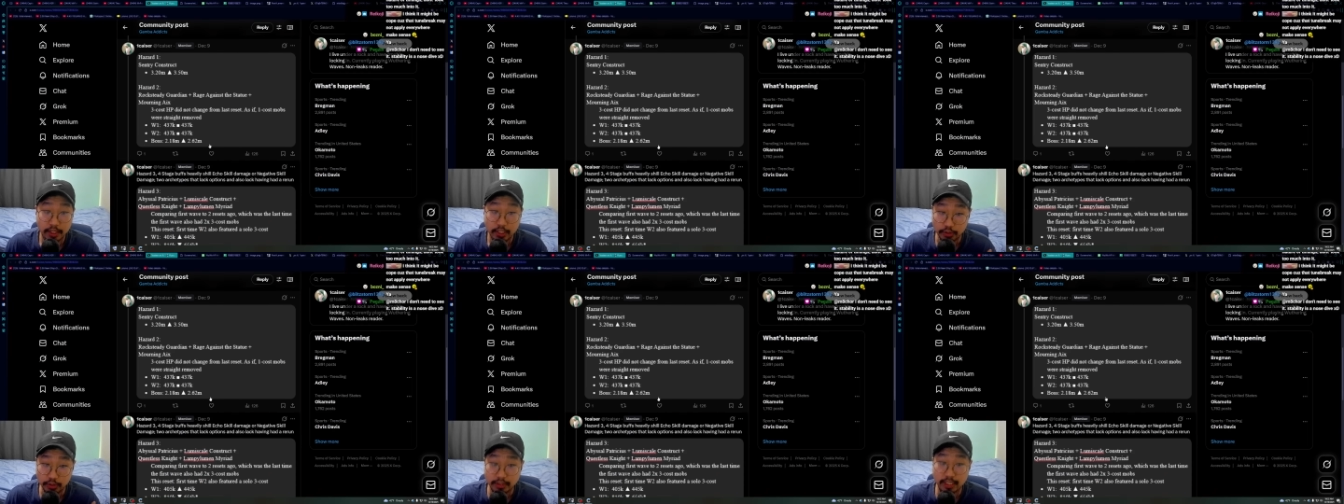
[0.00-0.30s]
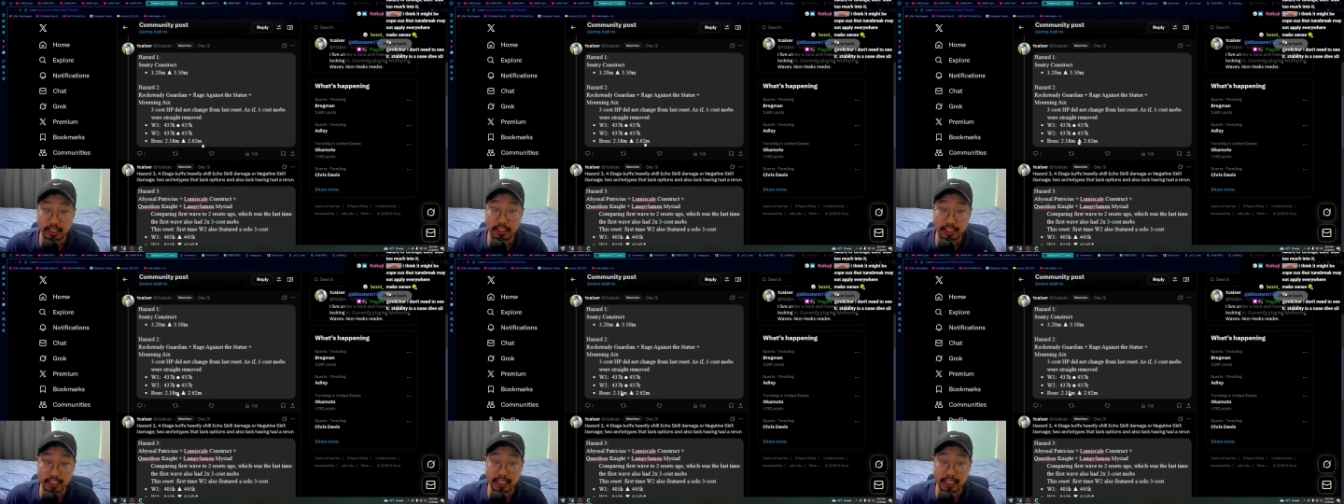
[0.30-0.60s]
You
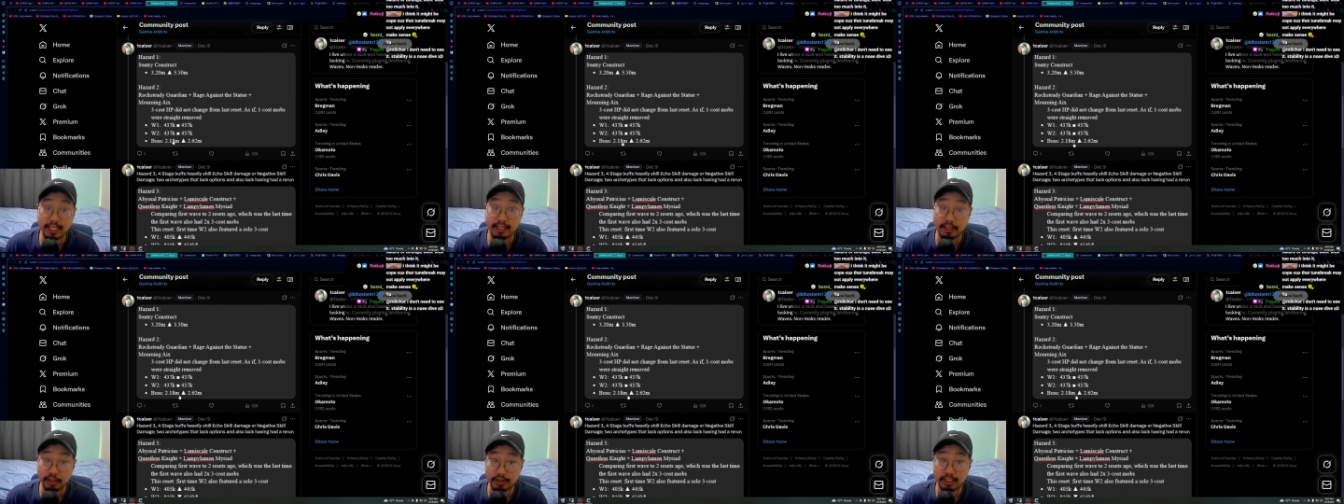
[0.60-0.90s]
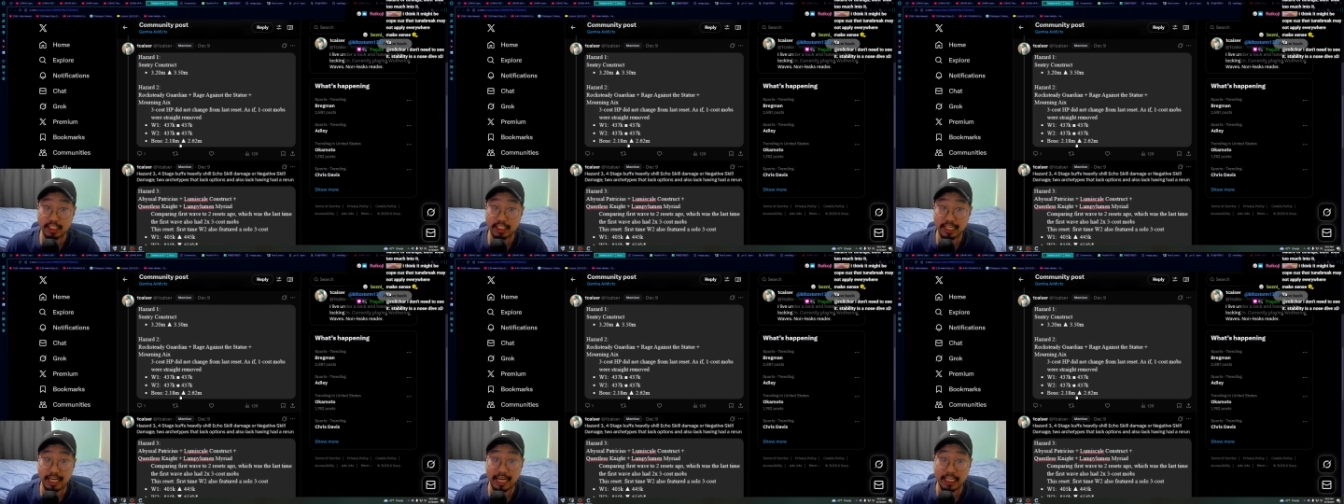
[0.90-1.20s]
can see
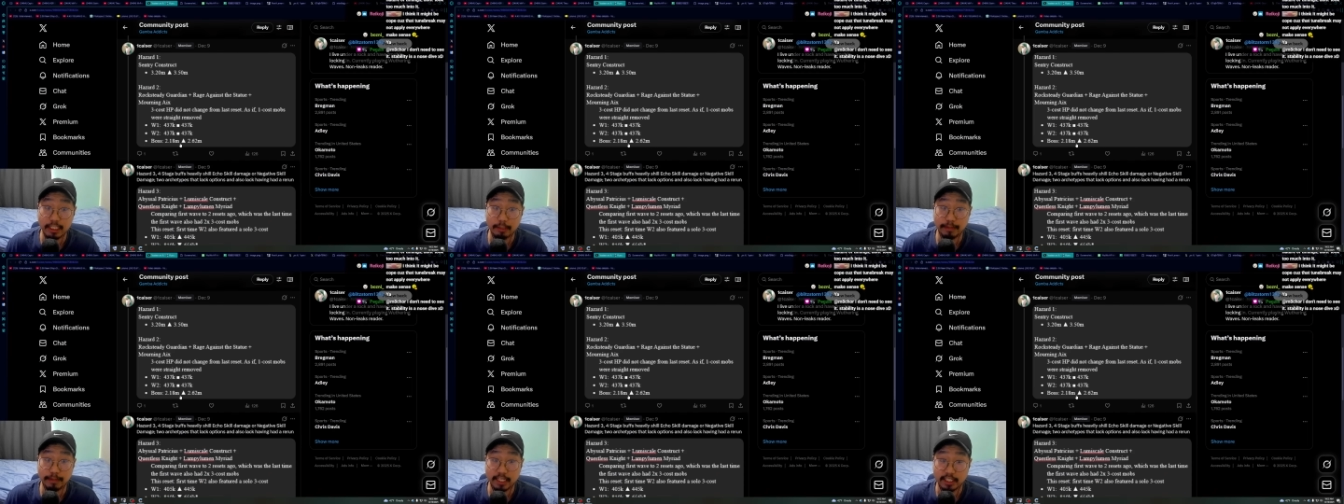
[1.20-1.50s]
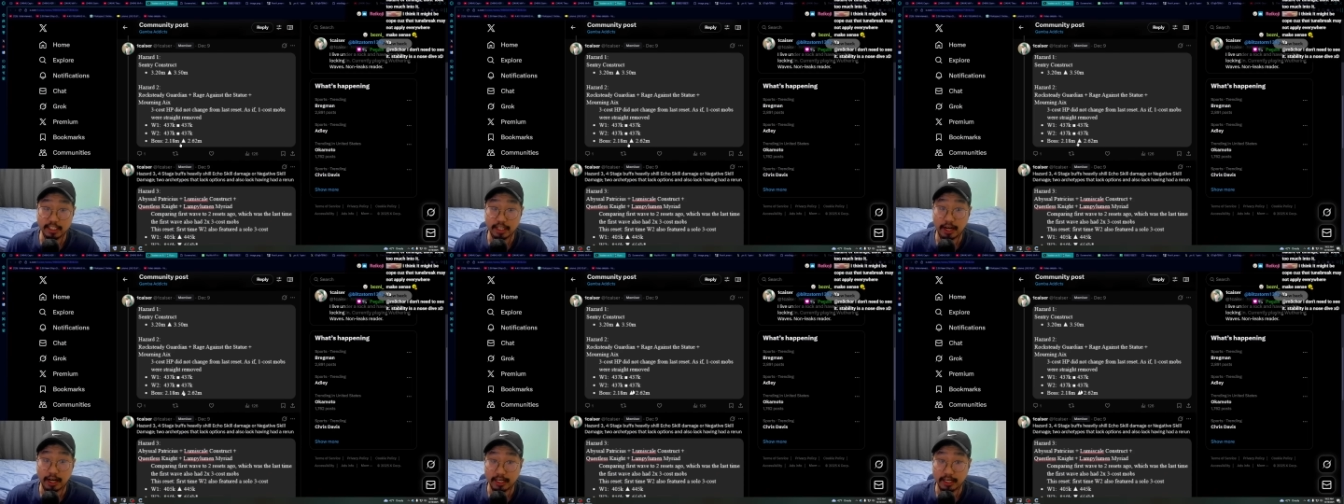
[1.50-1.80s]
HP has
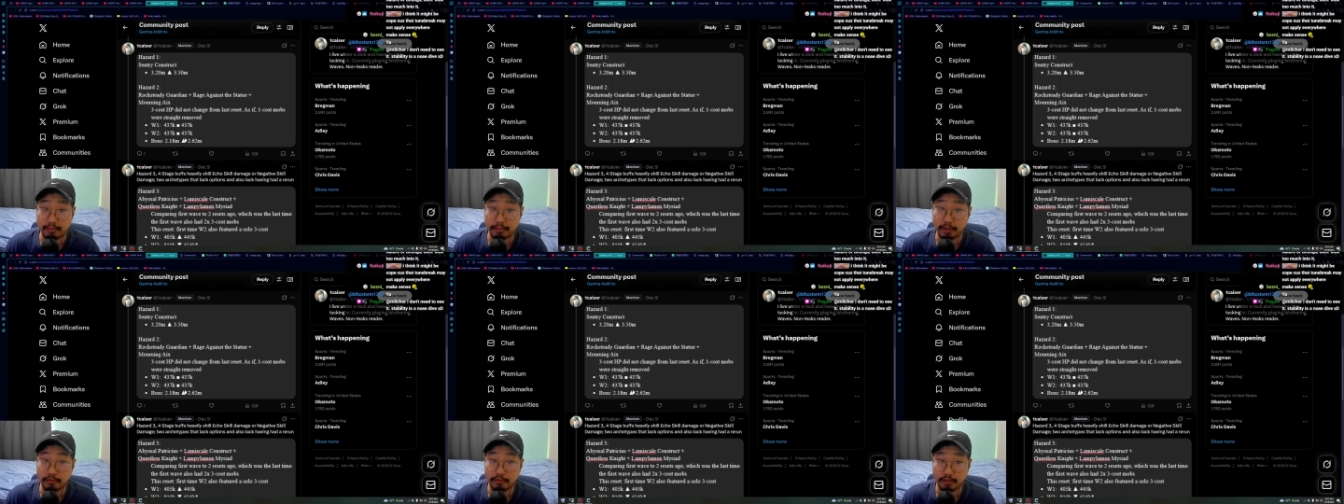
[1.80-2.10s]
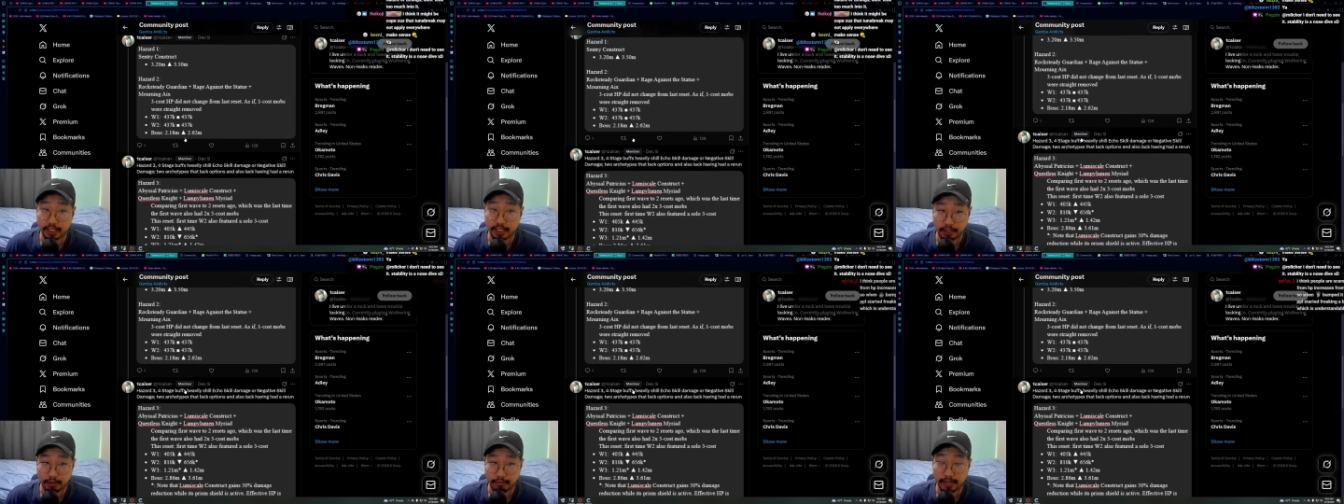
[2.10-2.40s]
gone up over
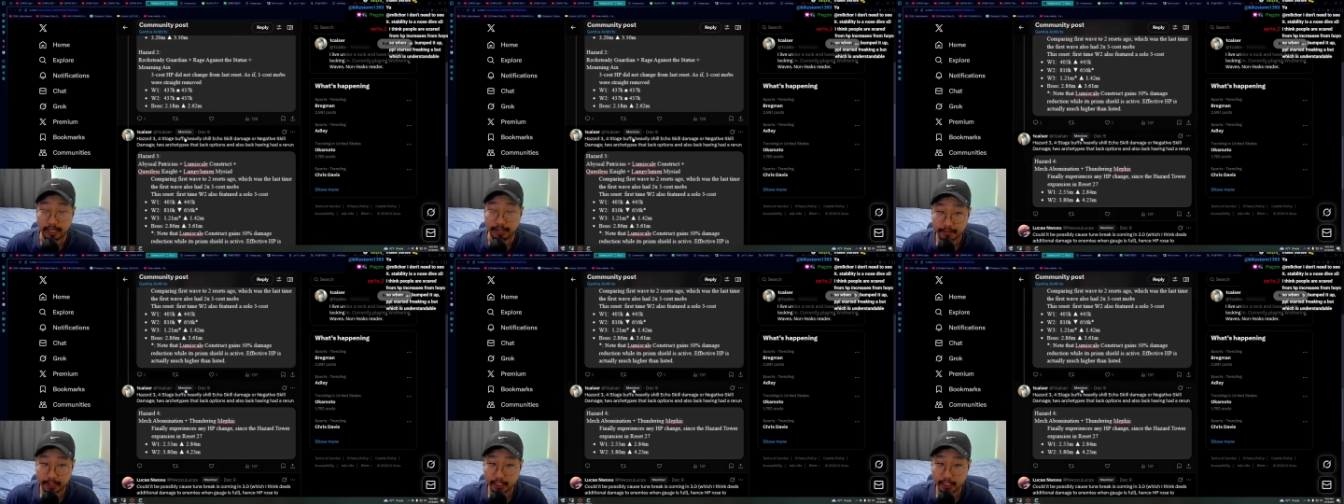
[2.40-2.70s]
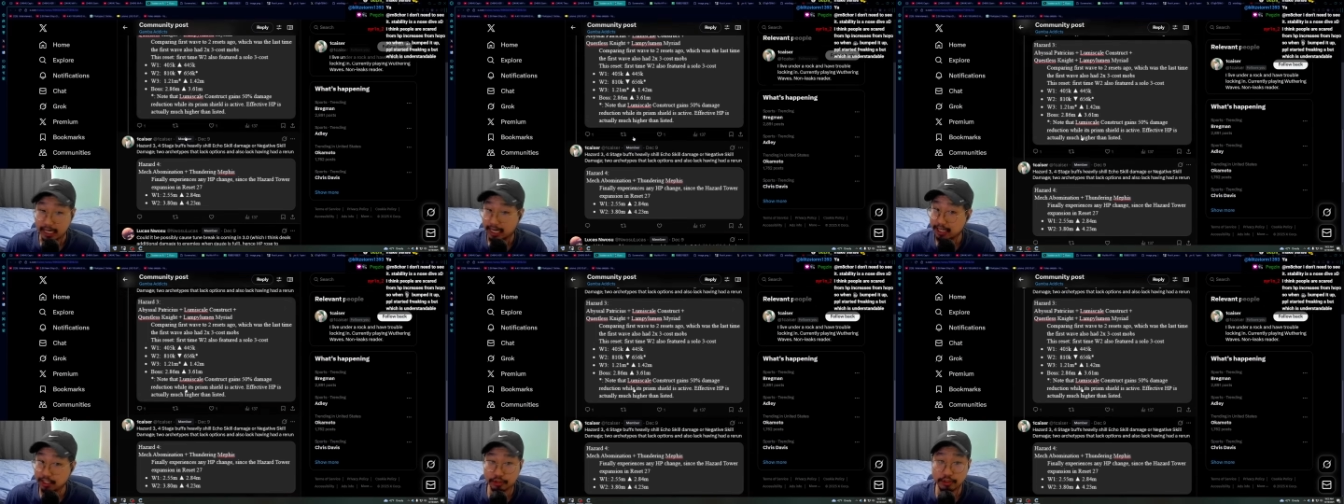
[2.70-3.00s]
here, right?
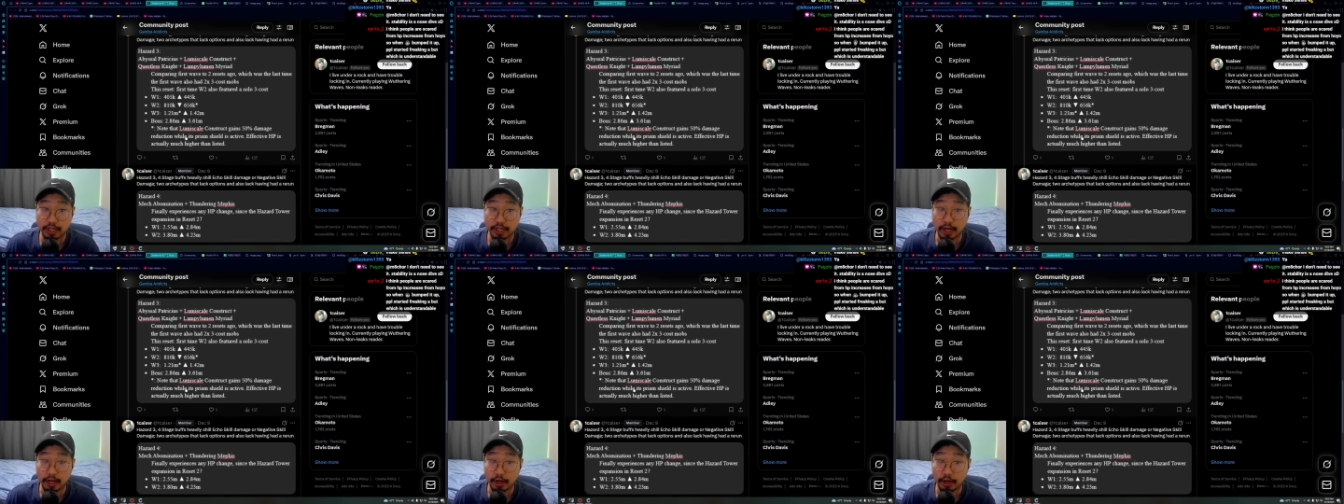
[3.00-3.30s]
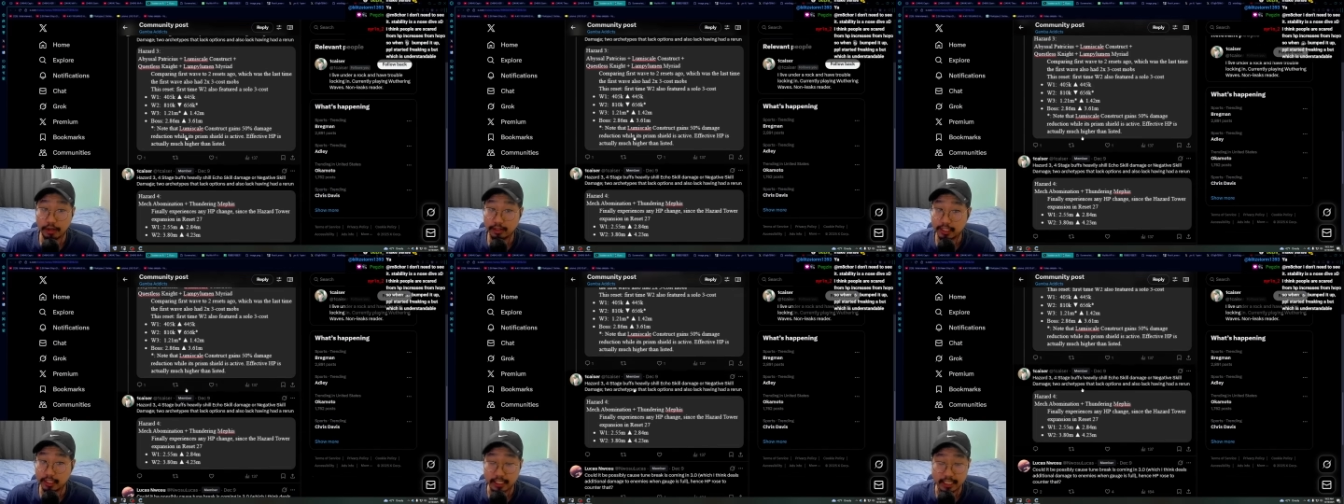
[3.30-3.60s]
Kaiser's got all
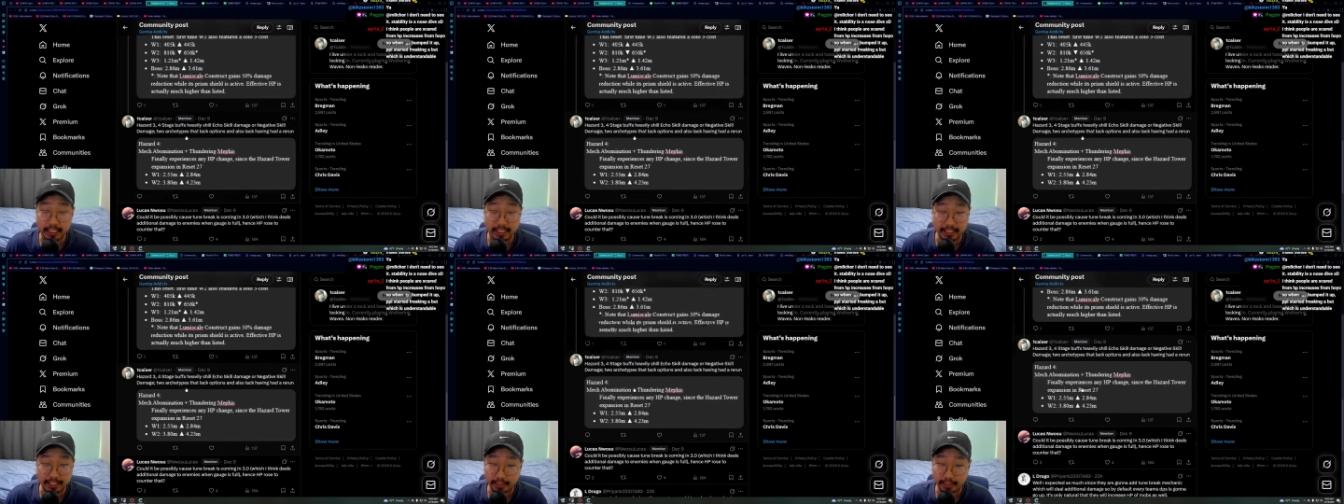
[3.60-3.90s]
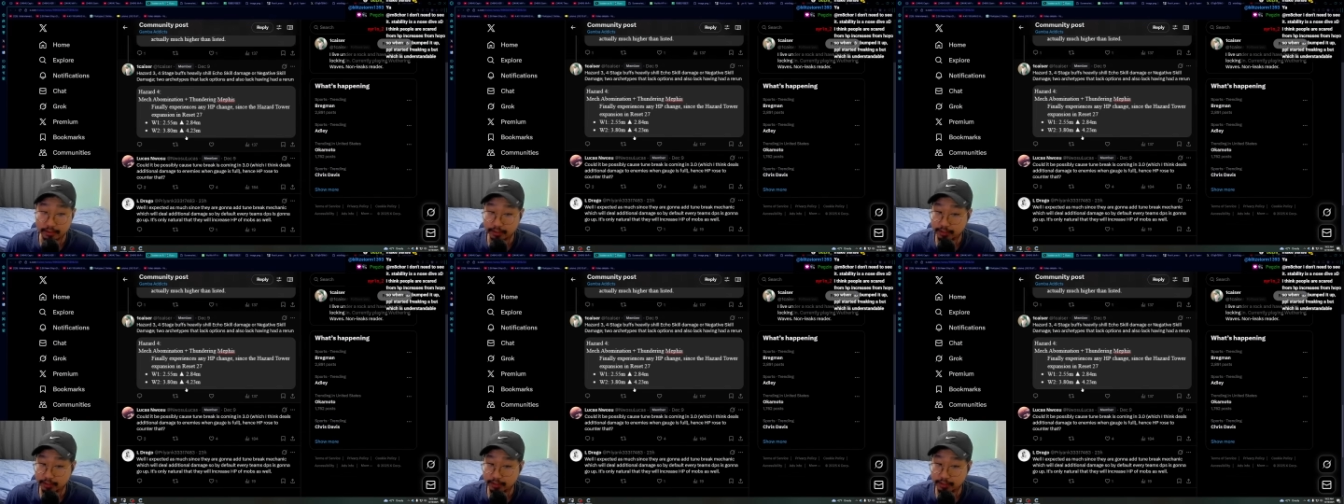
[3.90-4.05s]
the details,